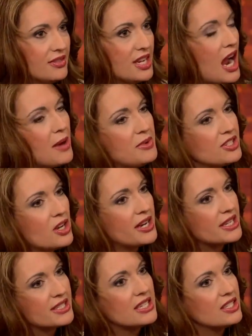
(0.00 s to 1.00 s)
Time does not
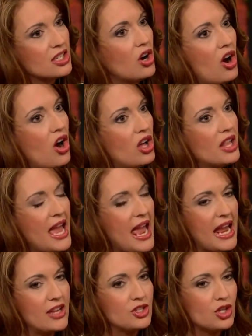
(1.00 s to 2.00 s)
exist at all.
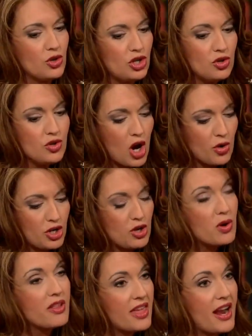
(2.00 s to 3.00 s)
And so you know
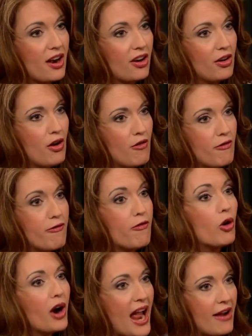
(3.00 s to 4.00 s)
you are there
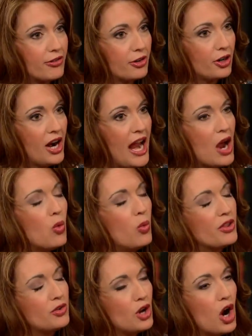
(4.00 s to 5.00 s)
forever
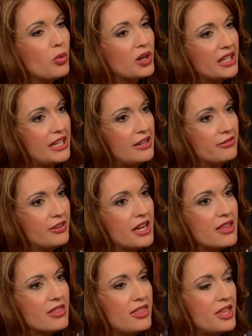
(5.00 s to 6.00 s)
with no relief.
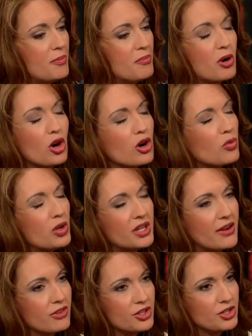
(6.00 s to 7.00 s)
The burn will
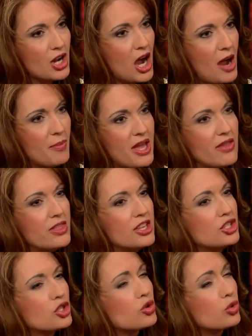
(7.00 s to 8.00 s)
never stop. The
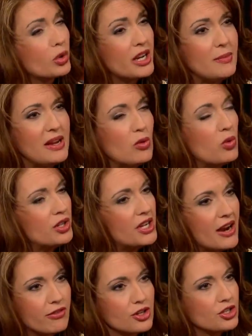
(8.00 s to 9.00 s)
screaming will
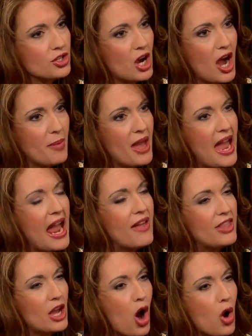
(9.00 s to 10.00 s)
never stop.
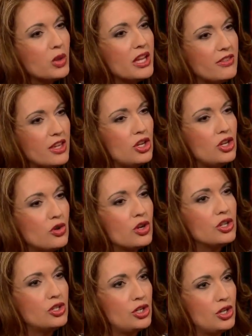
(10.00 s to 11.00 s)
And the only thing you
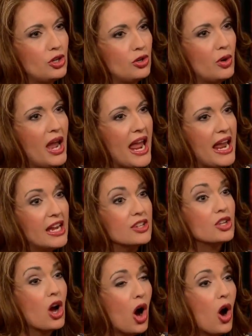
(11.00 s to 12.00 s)
can do
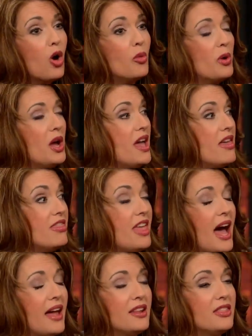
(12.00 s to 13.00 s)
is hope
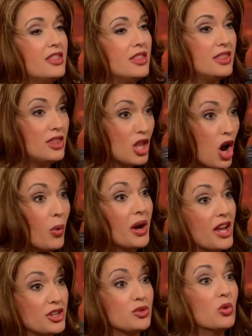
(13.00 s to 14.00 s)
that no
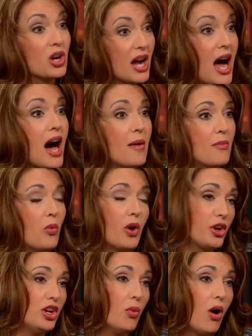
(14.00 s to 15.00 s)
one else will come
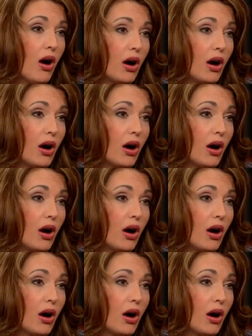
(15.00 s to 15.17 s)
where you are.